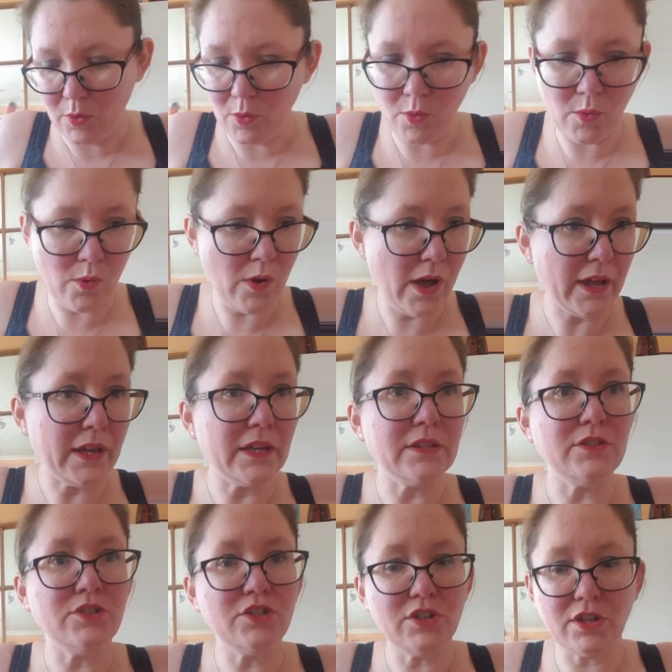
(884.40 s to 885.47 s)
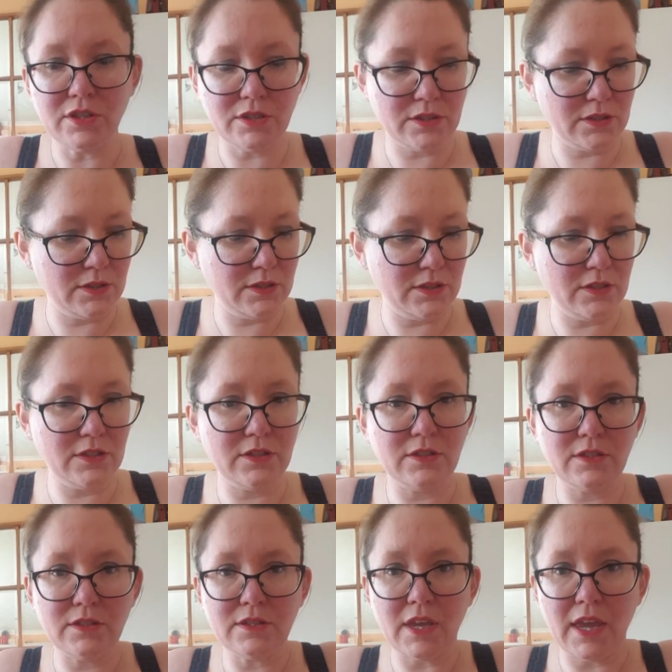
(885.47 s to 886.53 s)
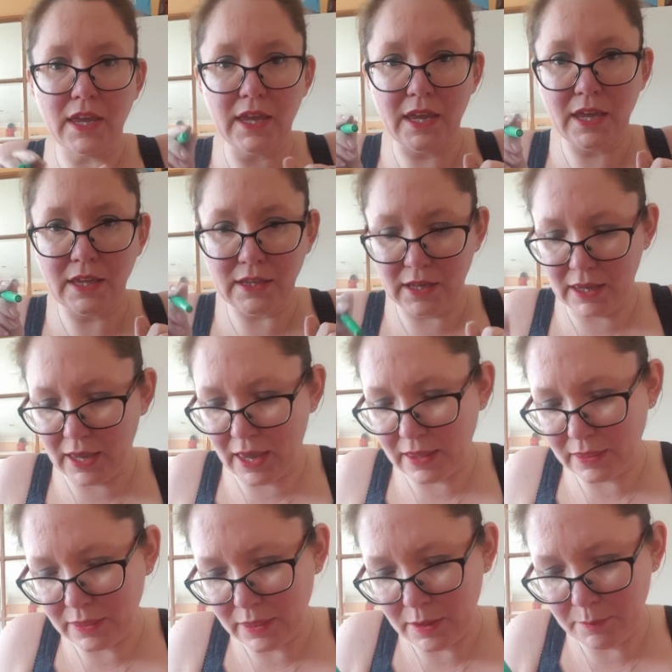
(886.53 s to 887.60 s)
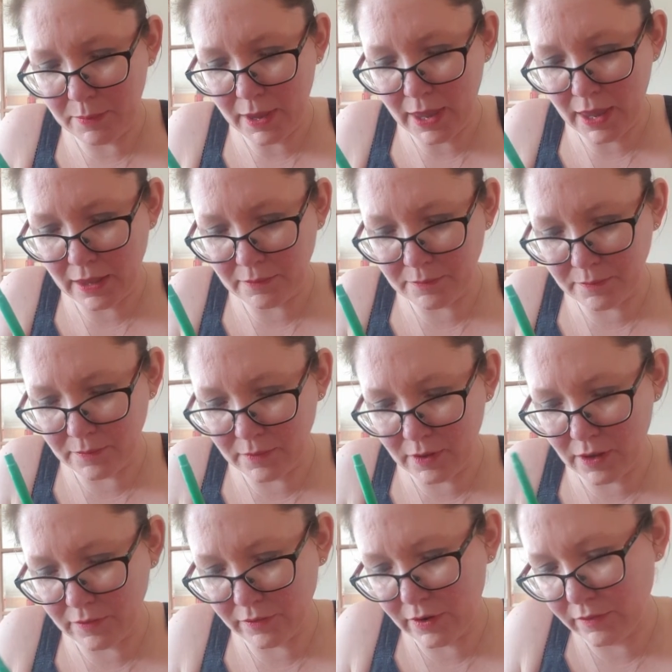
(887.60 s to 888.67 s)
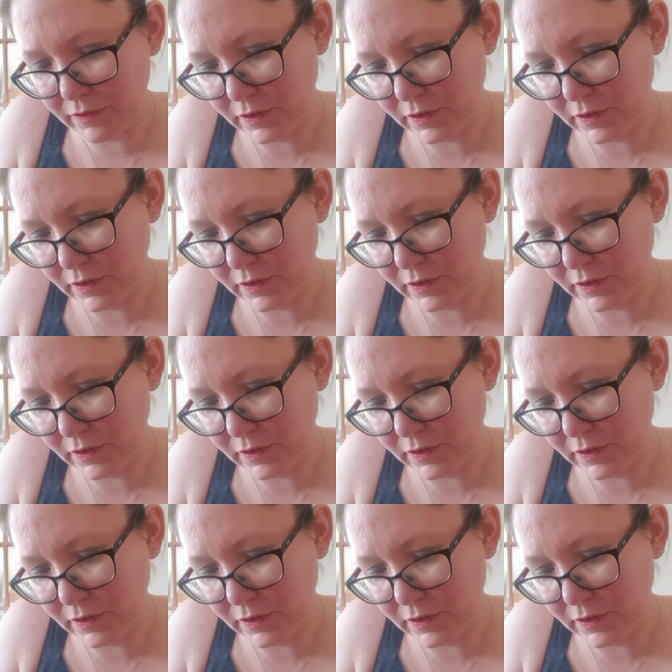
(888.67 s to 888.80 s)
or I can just take in again the pen either over